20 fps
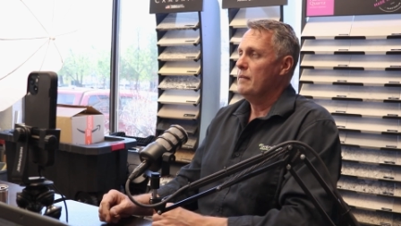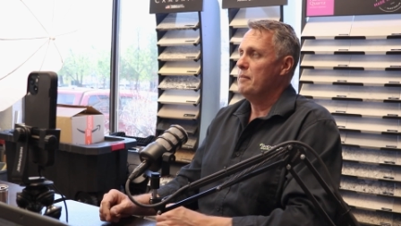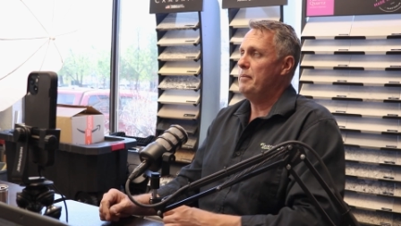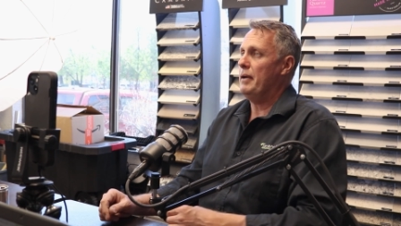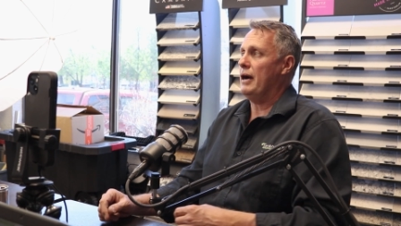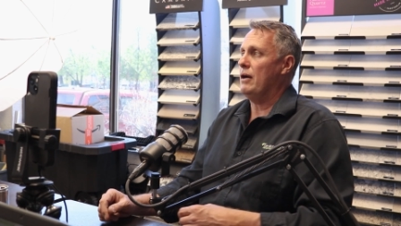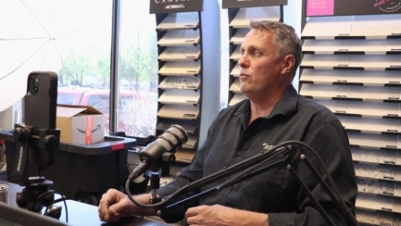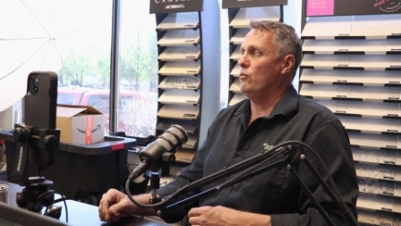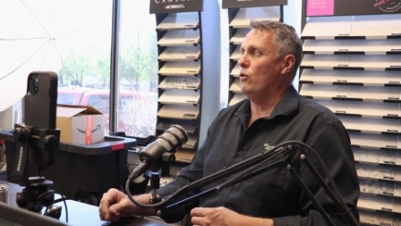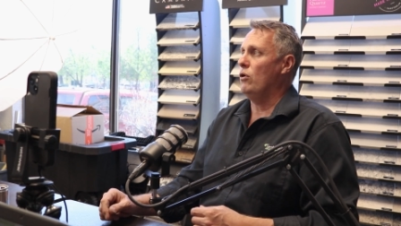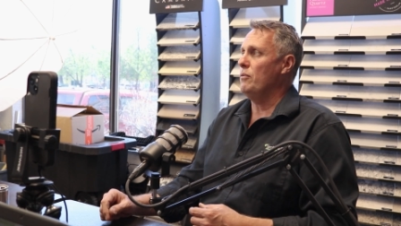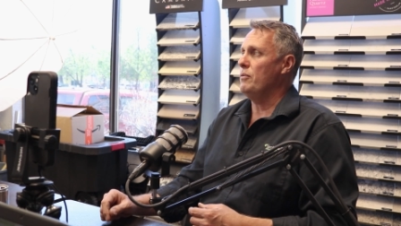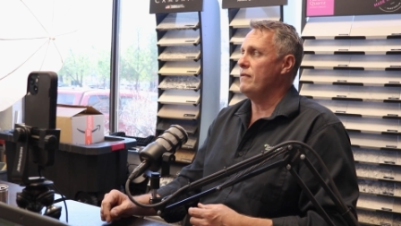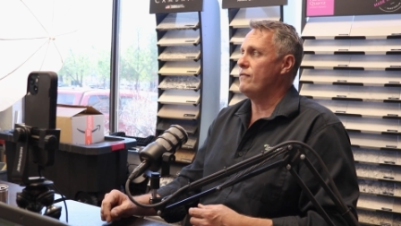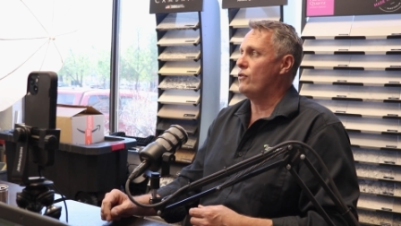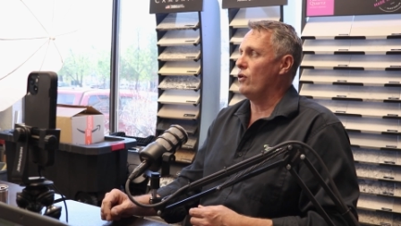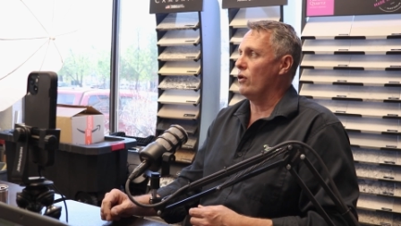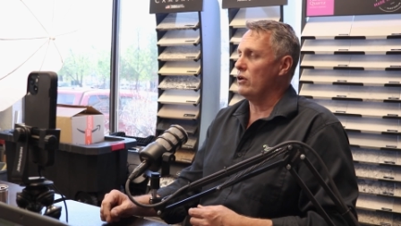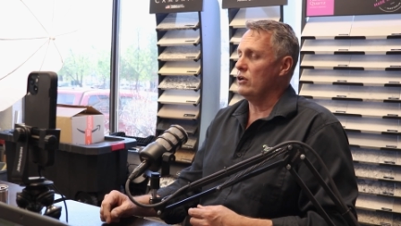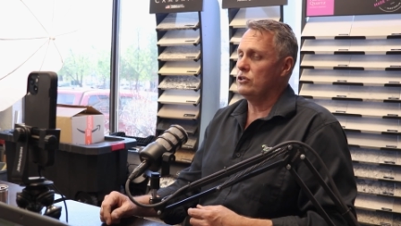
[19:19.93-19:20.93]
But what
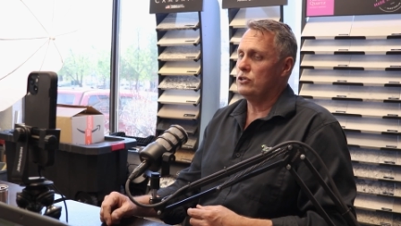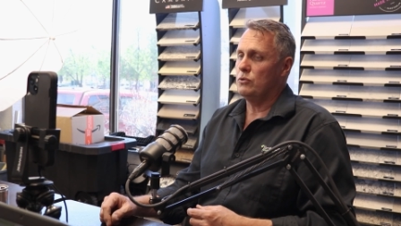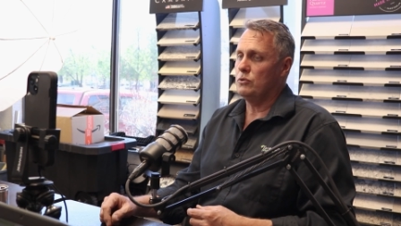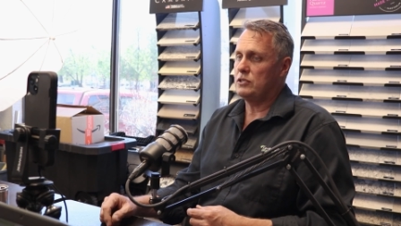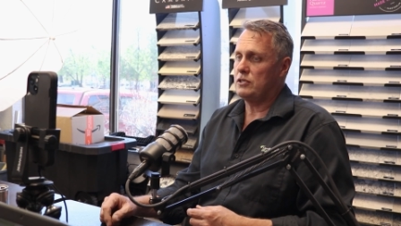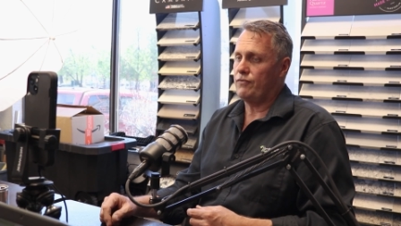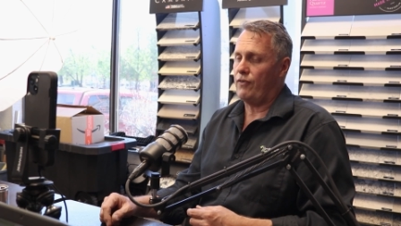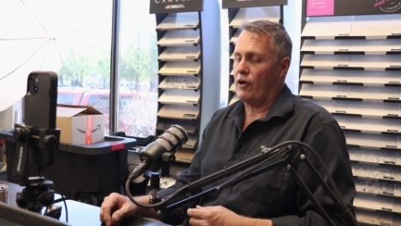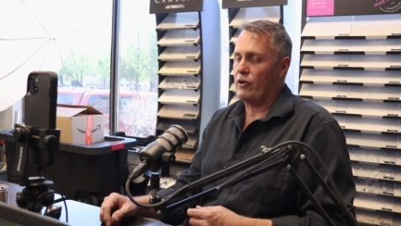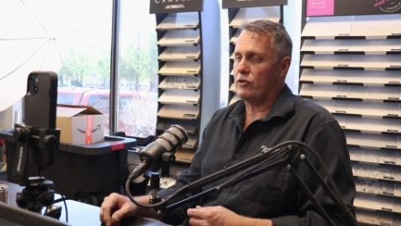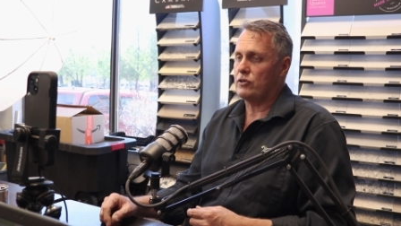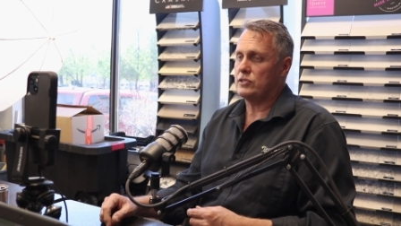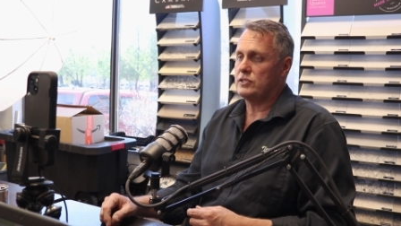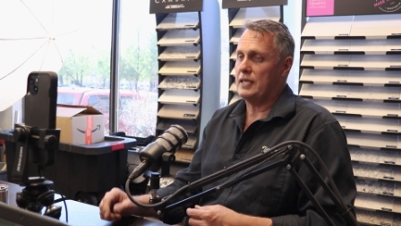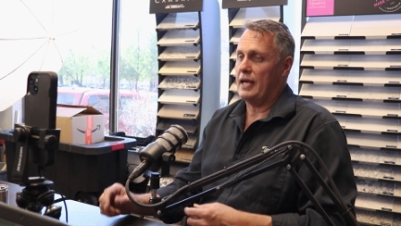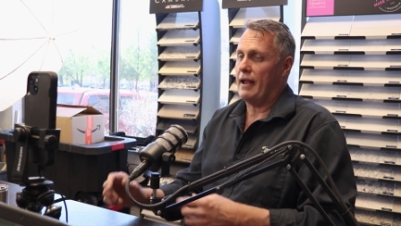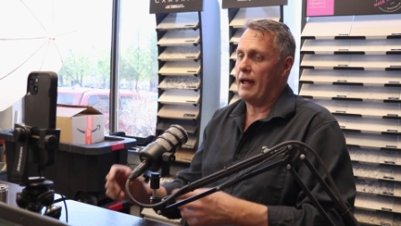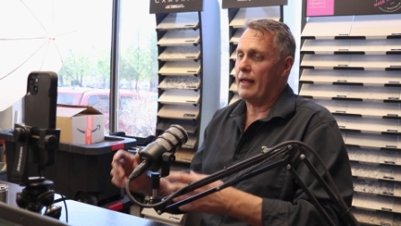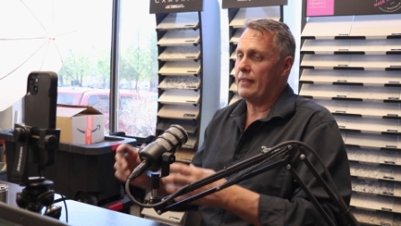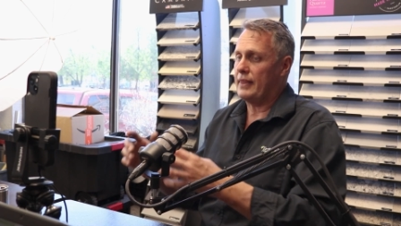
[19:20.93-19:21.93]
we've got to do is focus
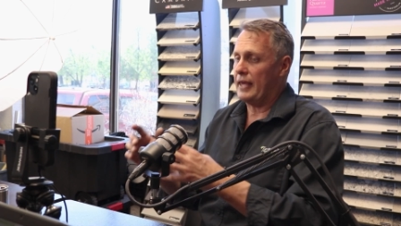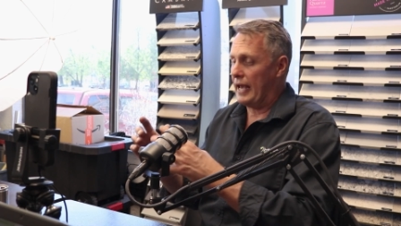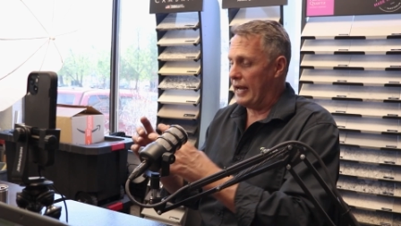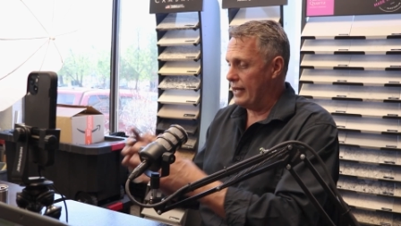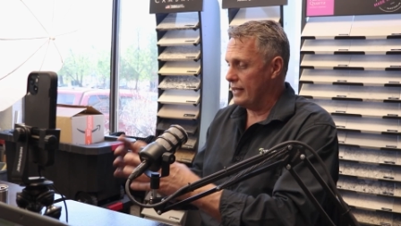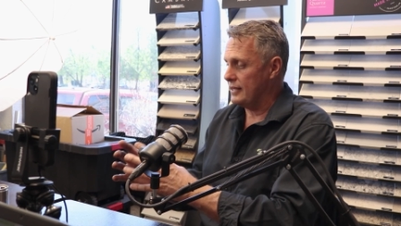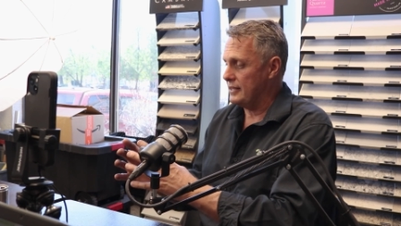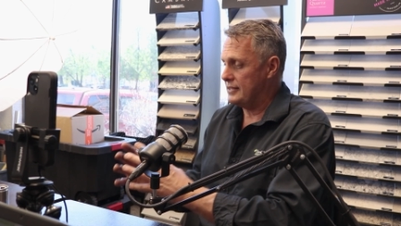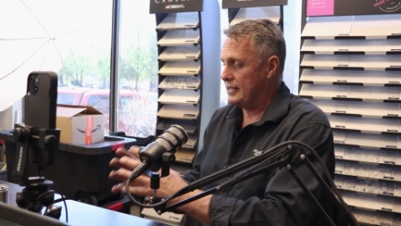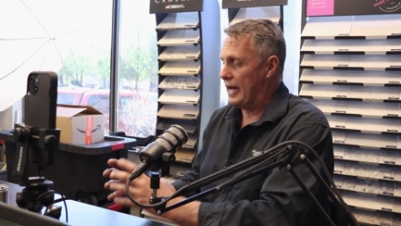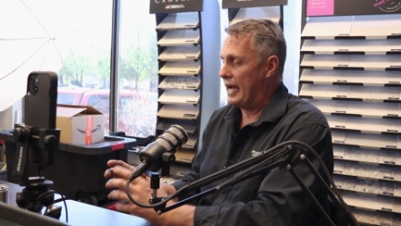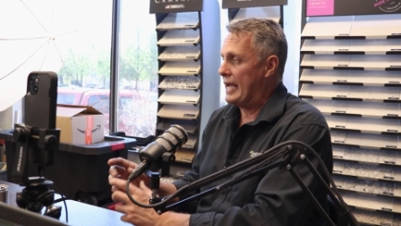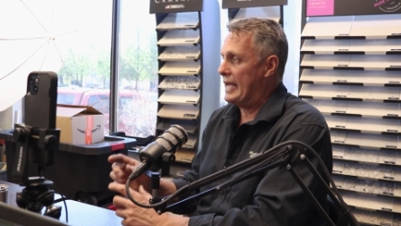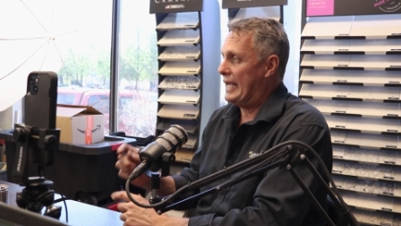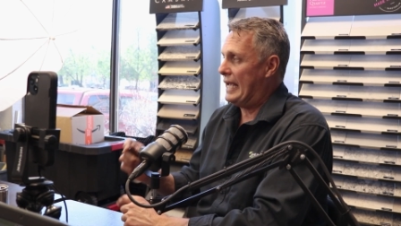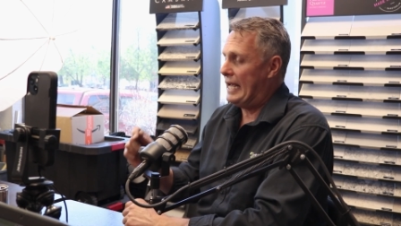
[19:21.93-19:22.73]
that at the end of the day,